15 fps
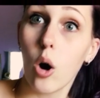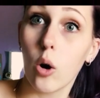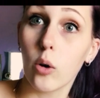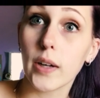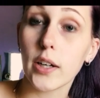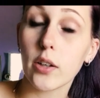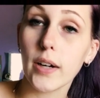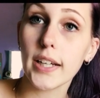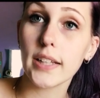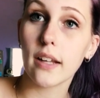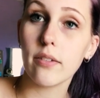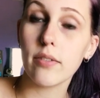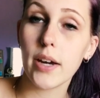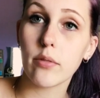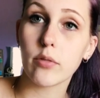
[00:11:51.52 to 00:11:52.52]
okay great
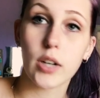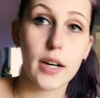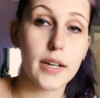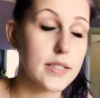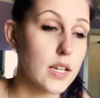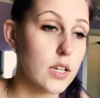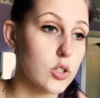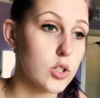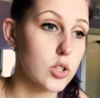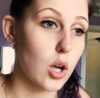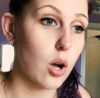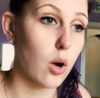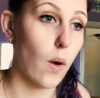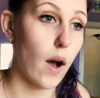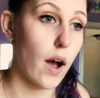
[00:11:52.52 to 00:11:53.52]
love that for us
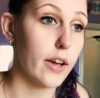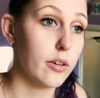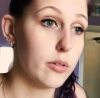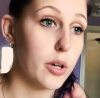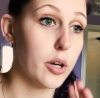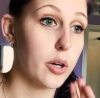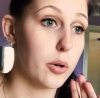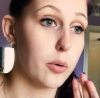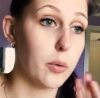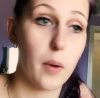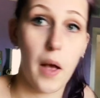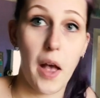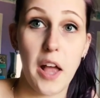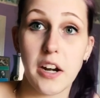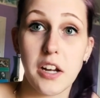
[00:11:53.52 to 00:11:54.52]
so i don't
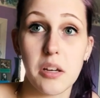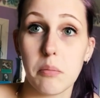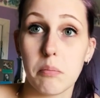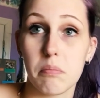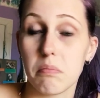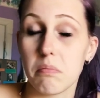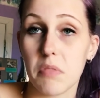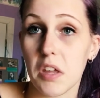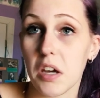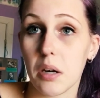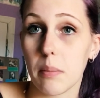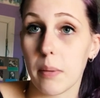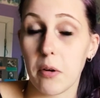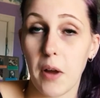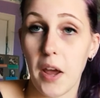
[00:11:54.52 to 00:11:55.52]
know any thing
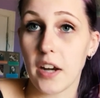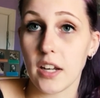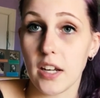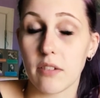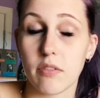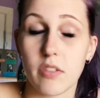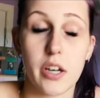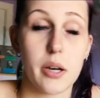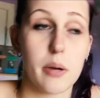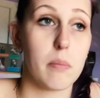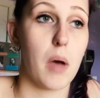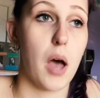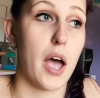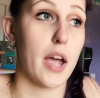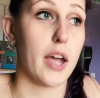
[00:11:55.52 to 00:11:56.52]
about any of
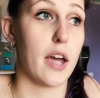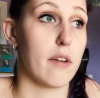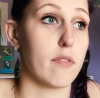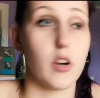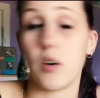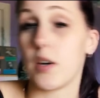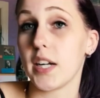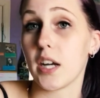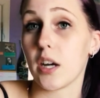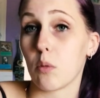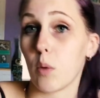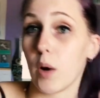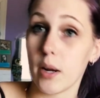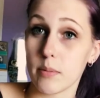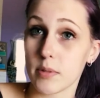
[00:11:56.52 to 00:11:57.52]
them. I have no idea
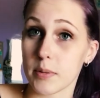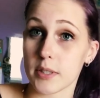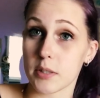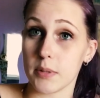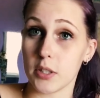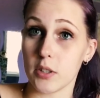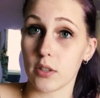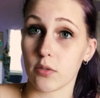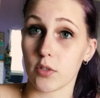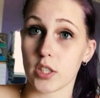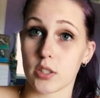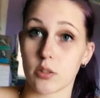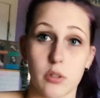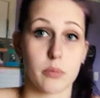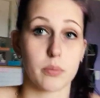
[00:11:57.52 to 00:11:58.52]
what I'm supposed to be doing for
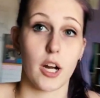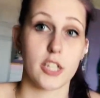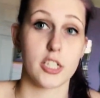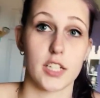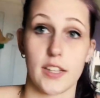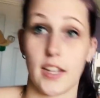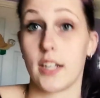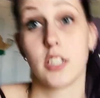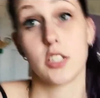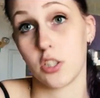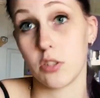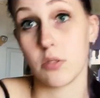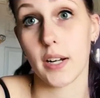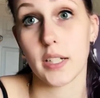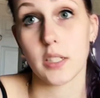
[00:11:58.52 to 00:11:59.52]
this group project that is
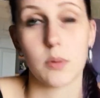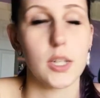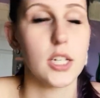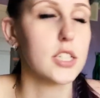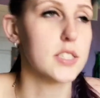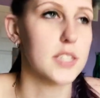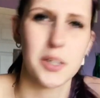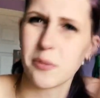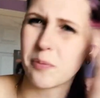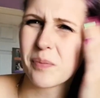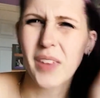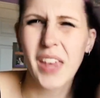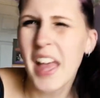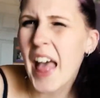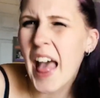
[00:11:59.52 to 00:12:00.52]
due next week, so
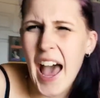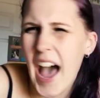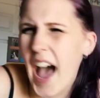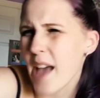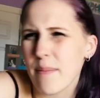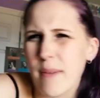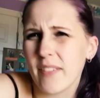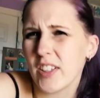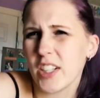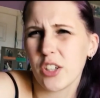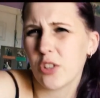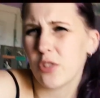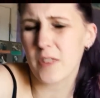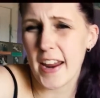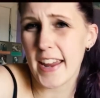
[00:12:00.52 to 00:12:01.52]
I'm having a
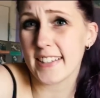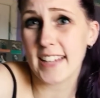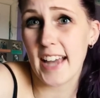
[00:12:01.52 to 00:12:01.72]
great